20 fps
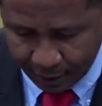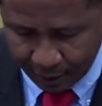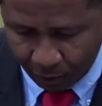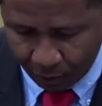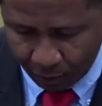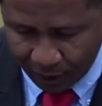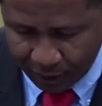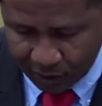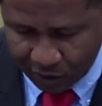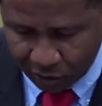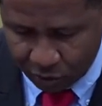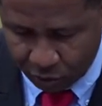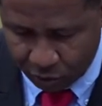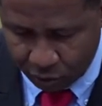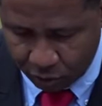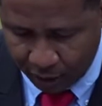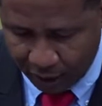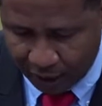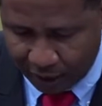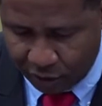was
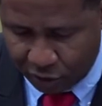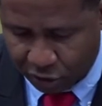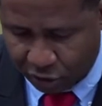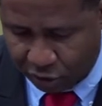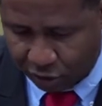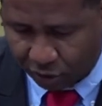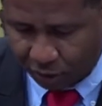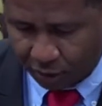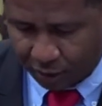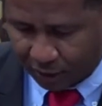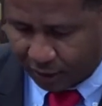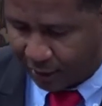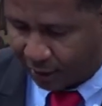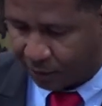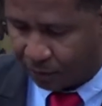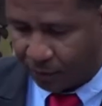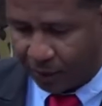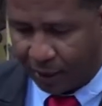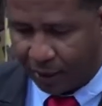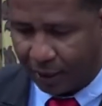to ensure
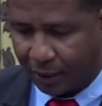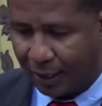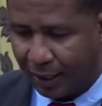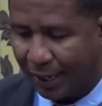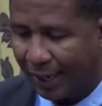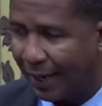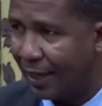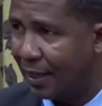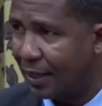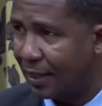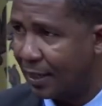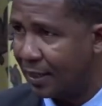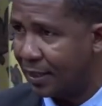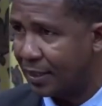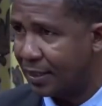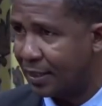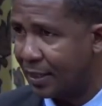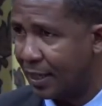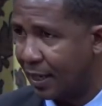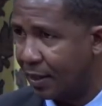that we clearly
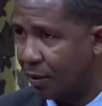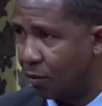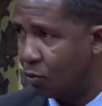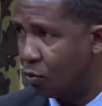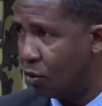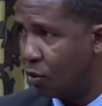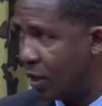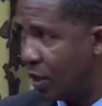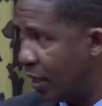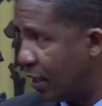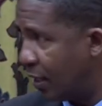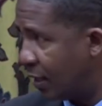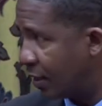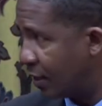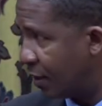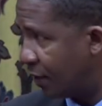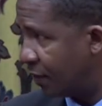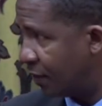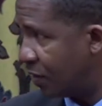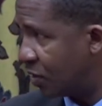understand the wording
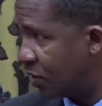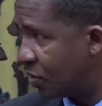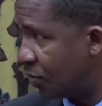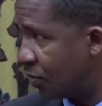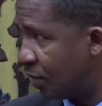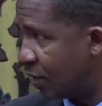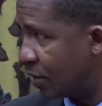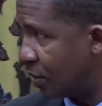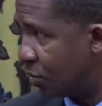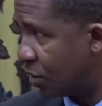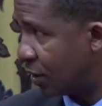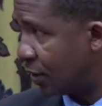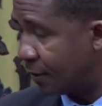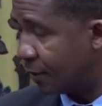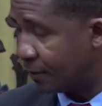of this resolution.